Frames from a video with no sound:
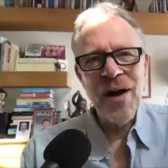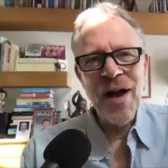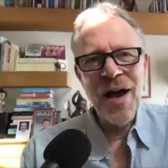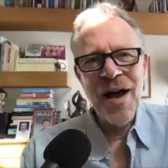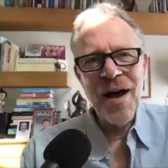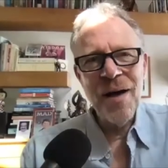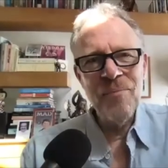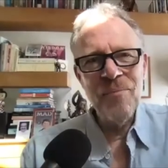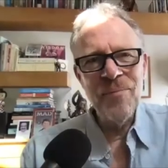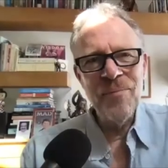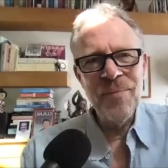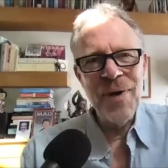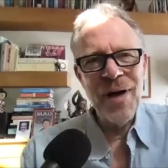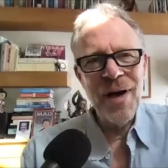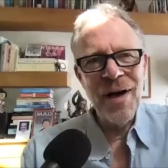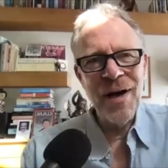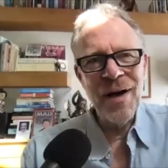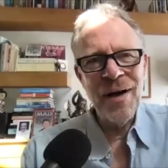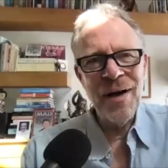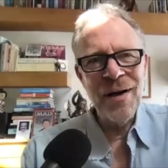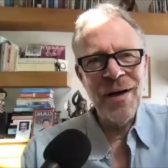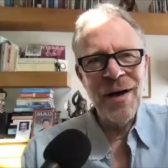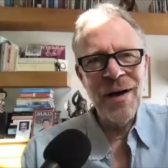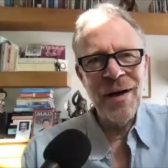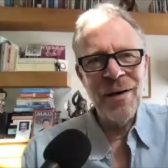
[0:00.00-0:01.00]
um uh,
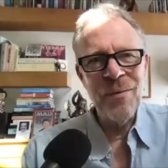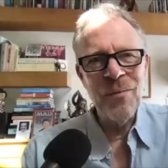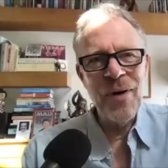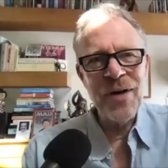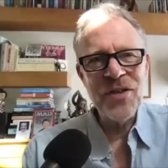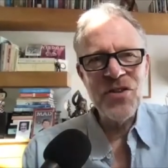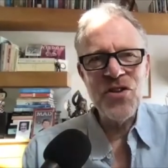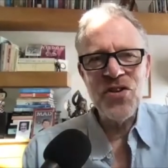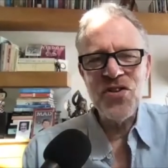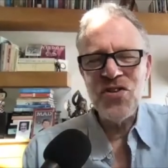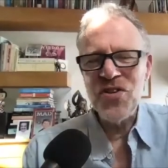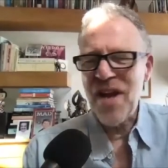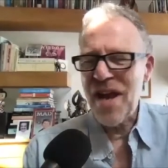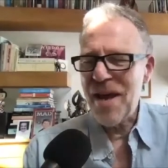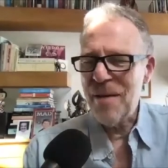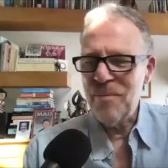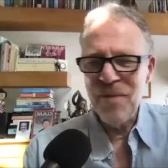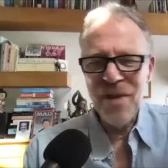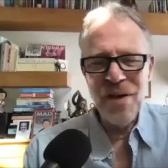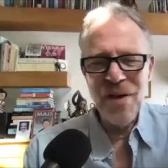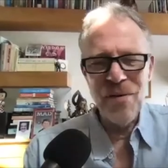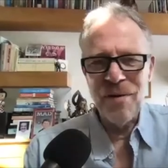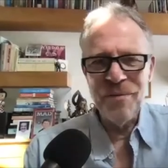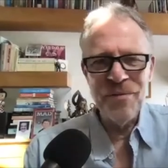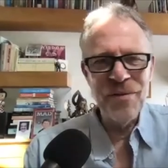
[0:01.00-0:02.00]
uh what's his name
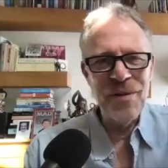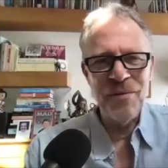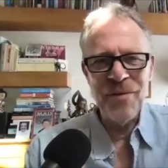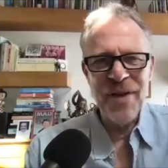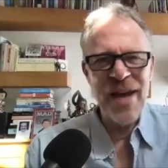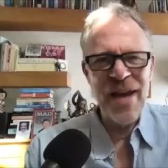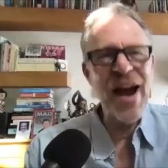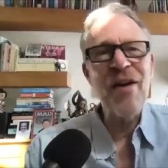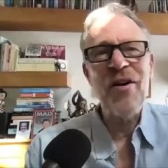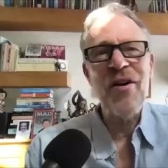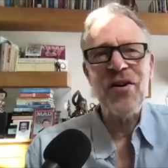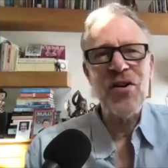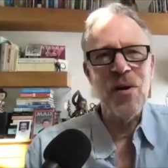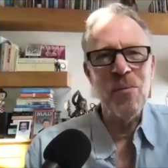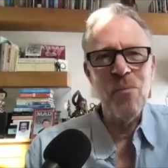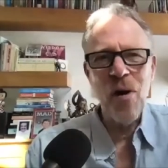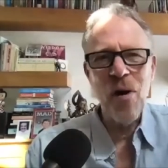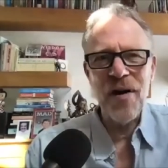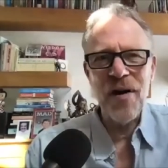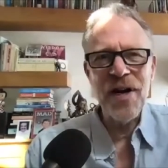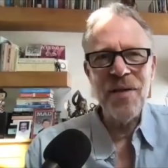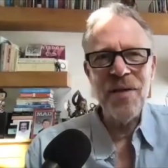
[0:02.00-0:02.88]
you know the character michael marty, j